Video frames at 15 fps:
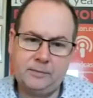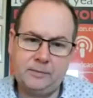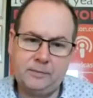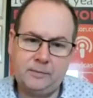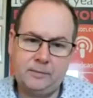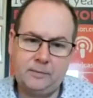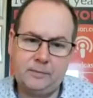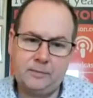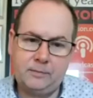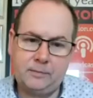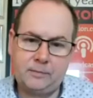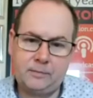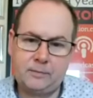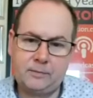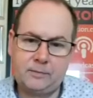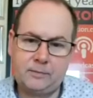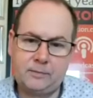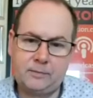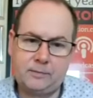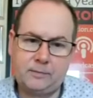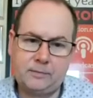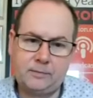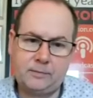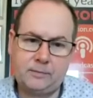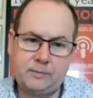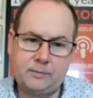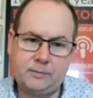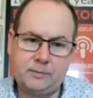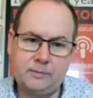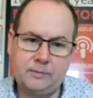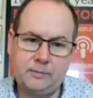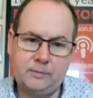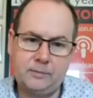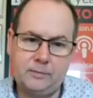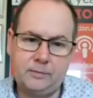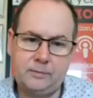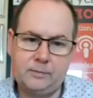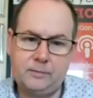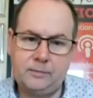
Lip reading: This person isn't speaking.